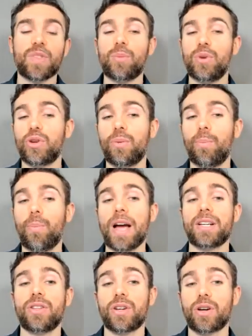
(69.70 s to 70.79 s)
But you can
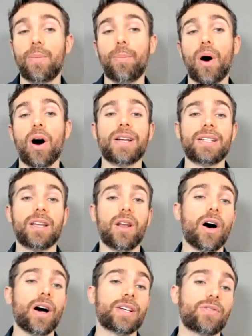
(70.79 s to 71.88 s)
measure the combined
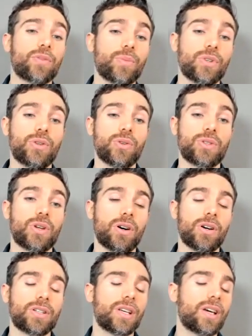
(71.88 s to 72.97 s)
light from the two
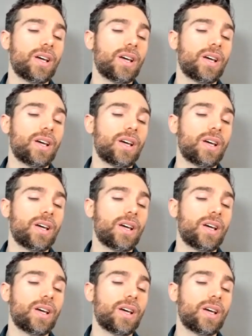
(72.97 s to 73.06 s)
stars.